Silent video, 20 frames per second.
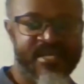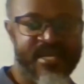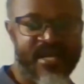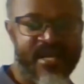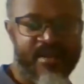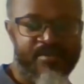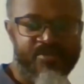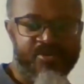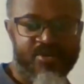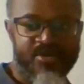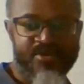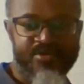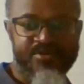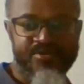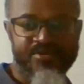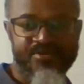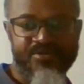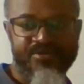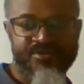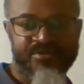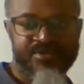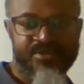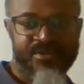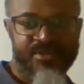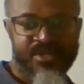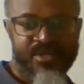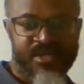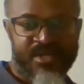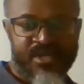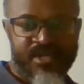I'm your new
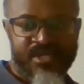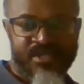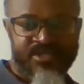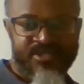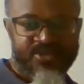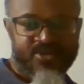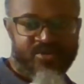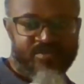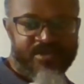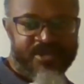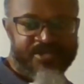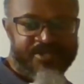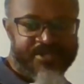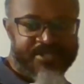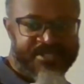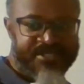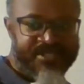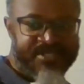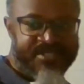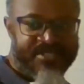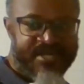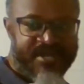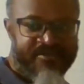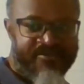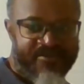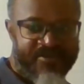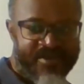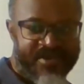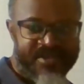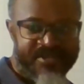geometry teacher
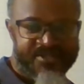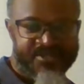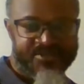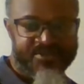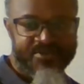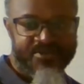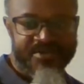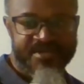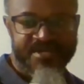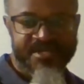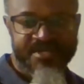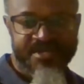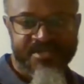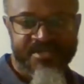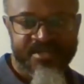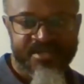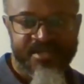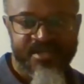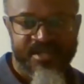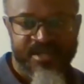for the school year